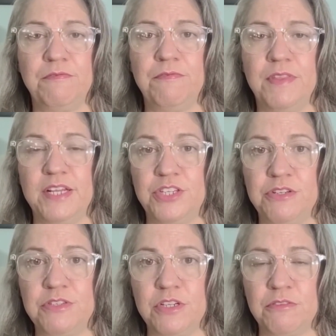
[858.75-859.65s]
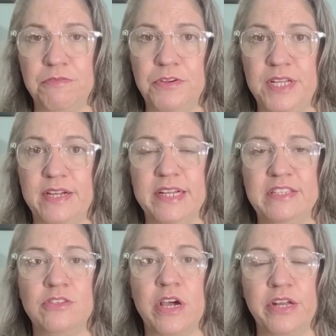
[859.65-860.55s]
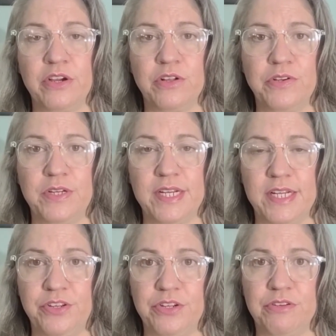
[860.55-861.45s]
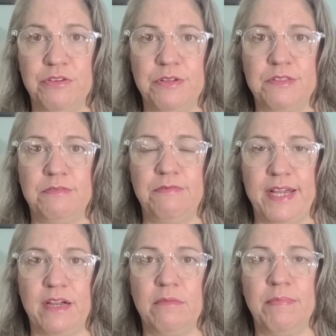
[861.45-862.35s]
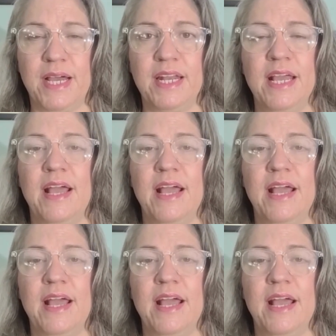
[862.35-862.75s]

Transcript: They do serve food here. It's not included in your cruise fare, but